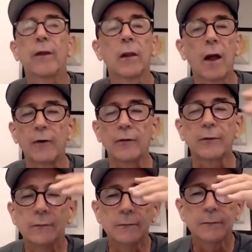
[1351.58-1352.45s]
the love of...
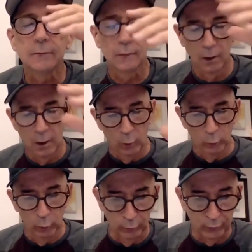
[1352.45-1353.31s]

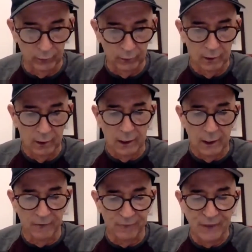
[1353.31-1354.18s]
Ruth,
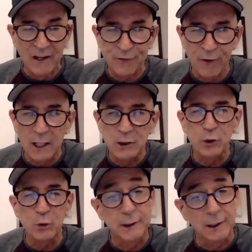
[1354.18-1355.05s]
if they find
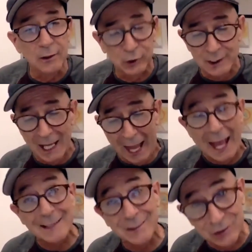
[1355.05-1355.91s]
you guilty
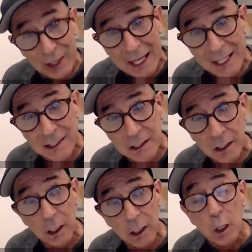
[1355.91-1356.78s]
and sane,
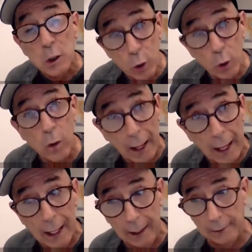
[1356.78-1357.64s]
you'll
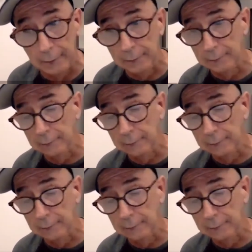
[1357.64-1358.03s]
hang.